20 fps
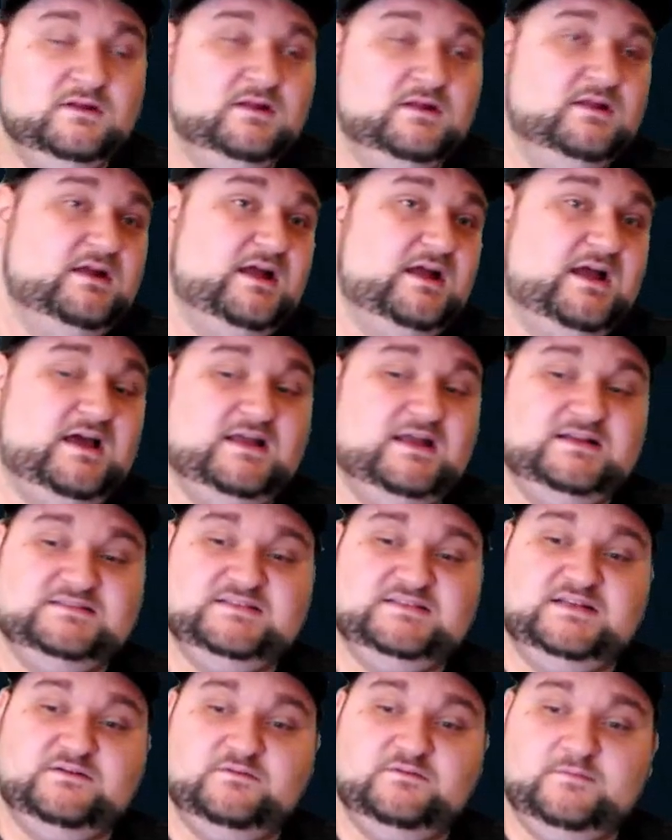Got
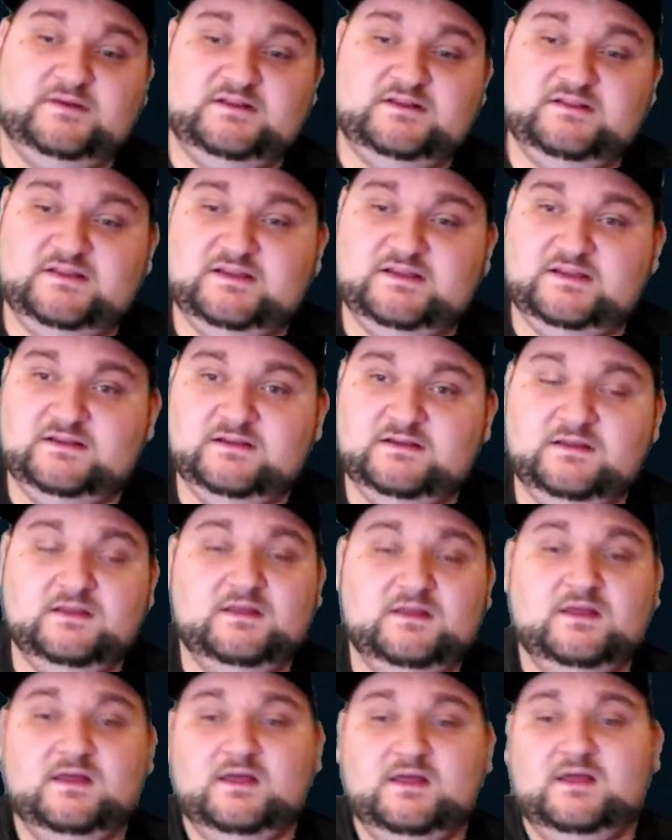excited with my clicking.
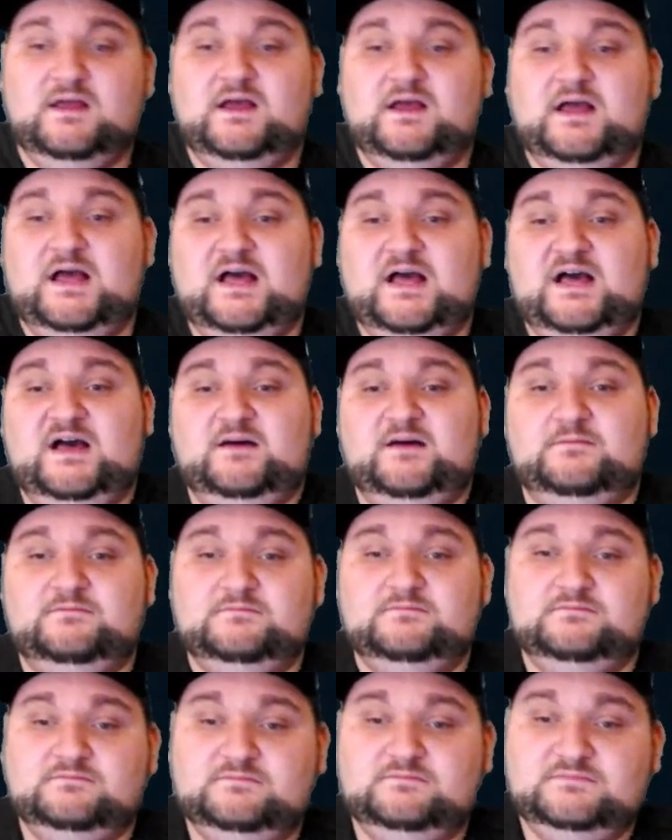
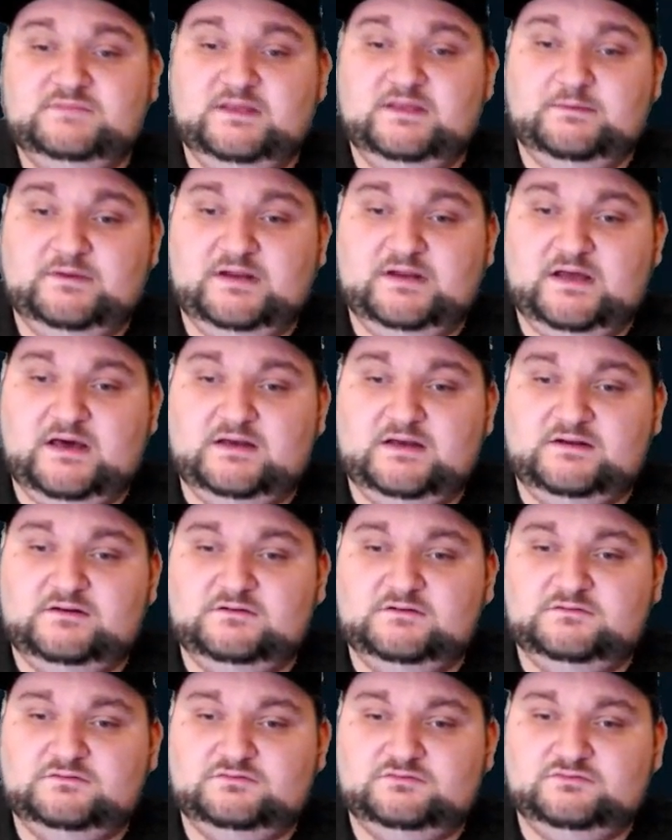Yeah, I'm gonna
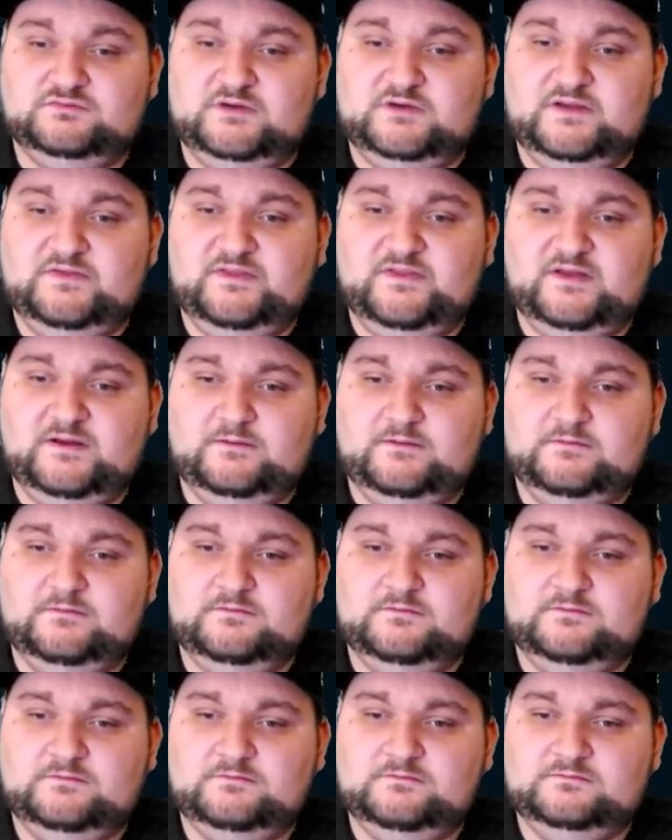auto run them
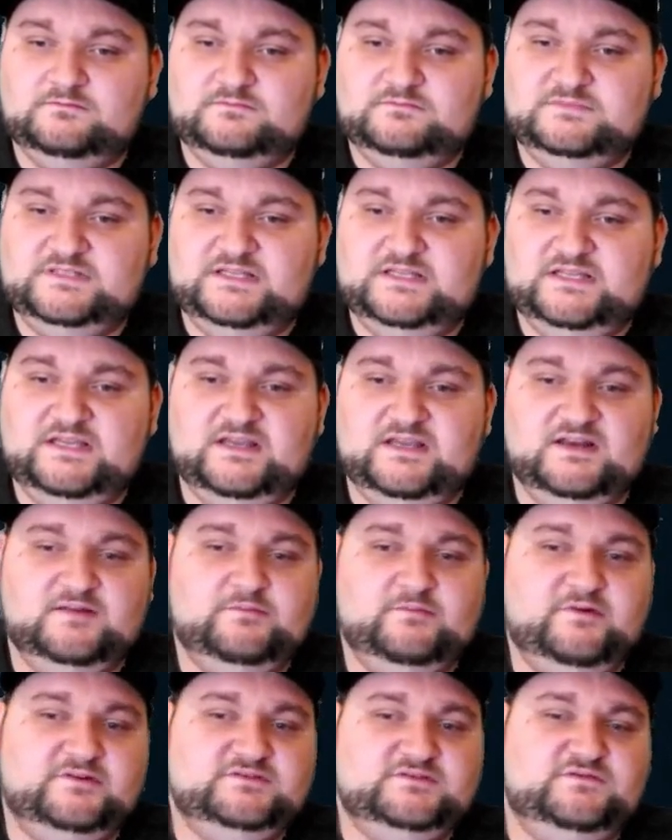to here.
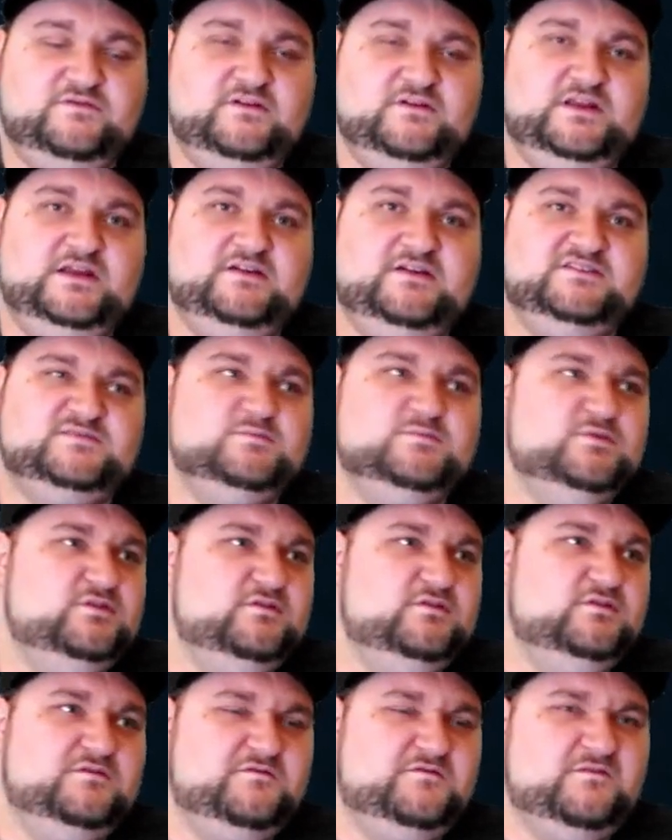Most foot heroes
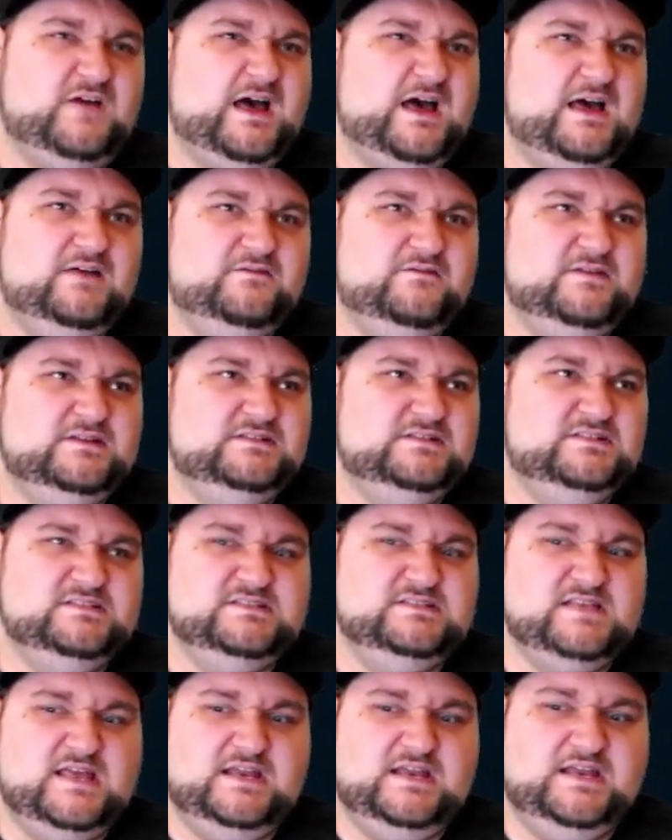move 5 inches
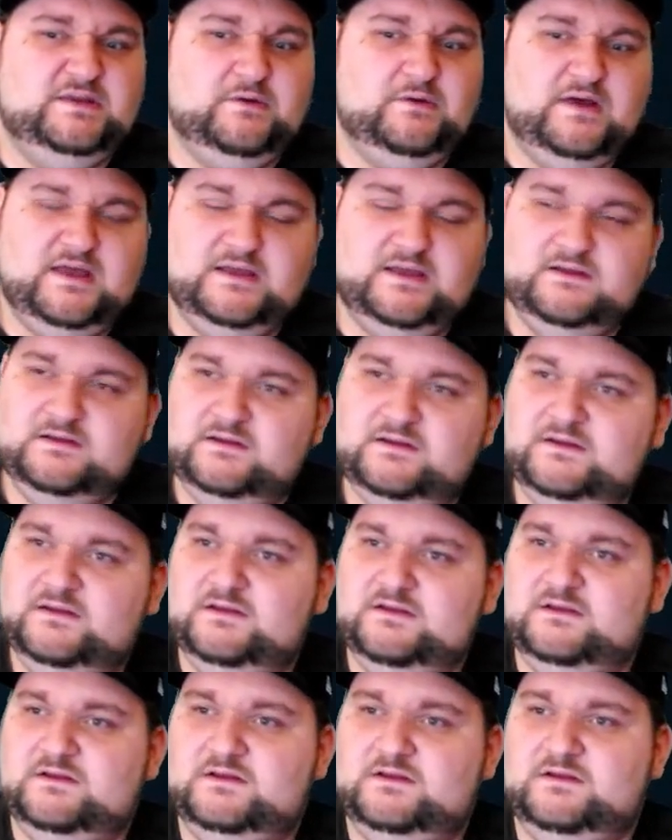anyway.
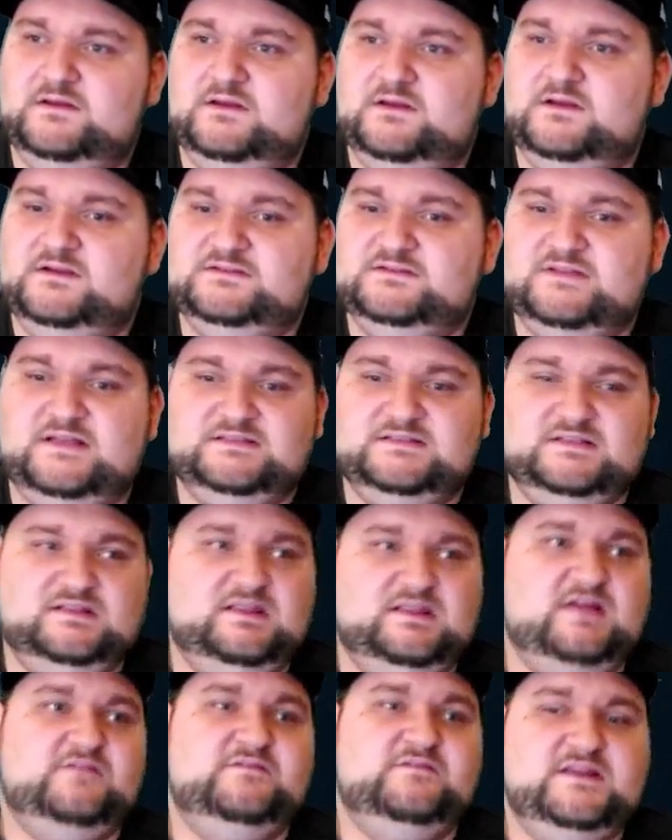So that's
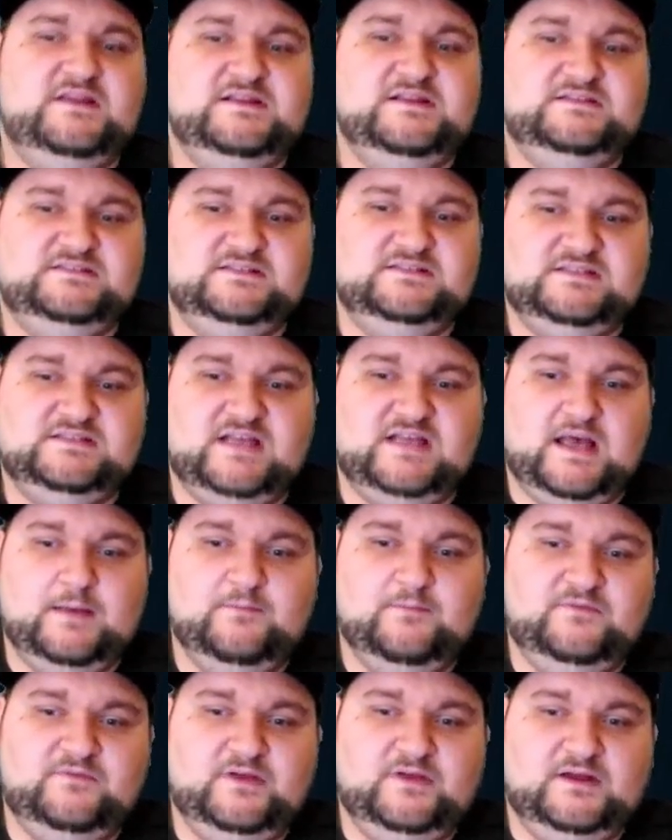11 inches. I'm
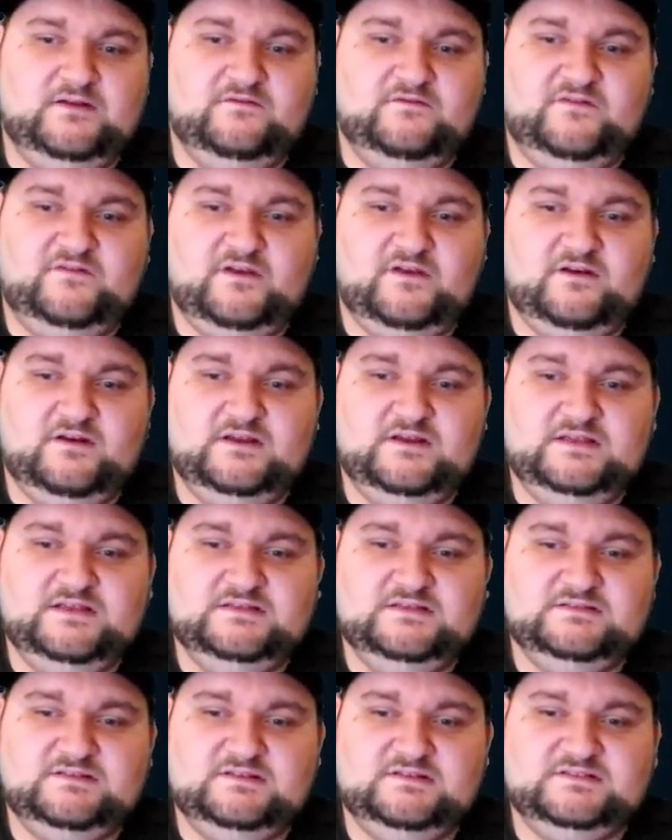gonna very
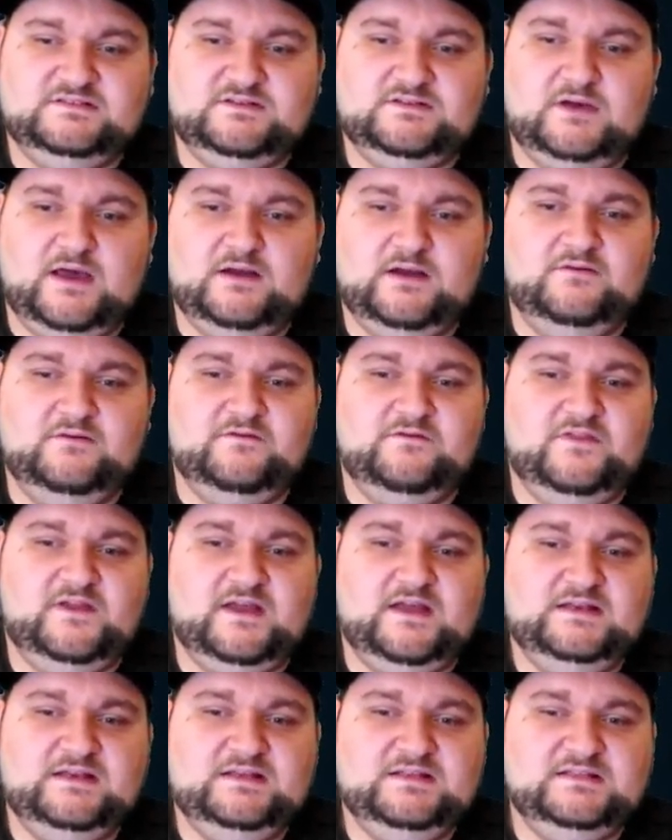easily. I don't even think I
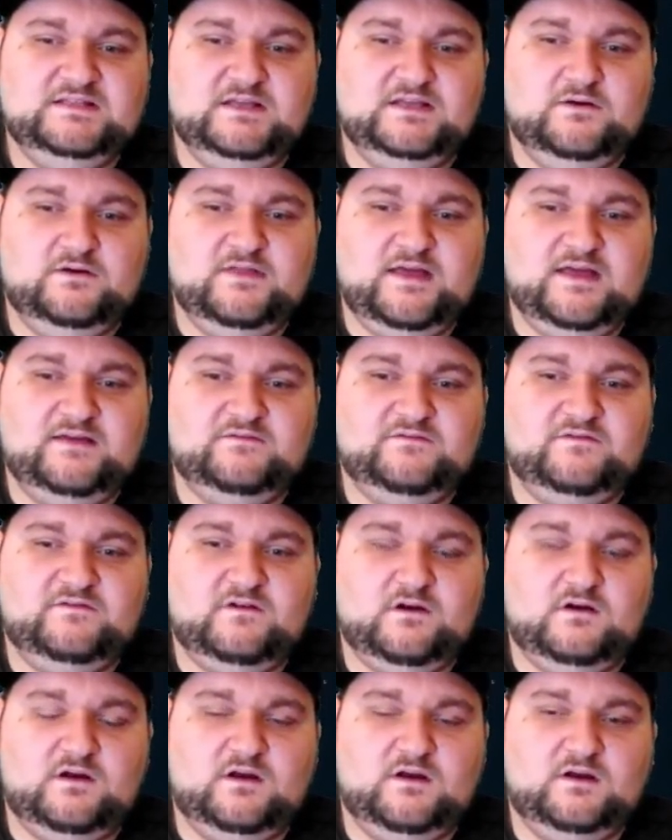need to go that far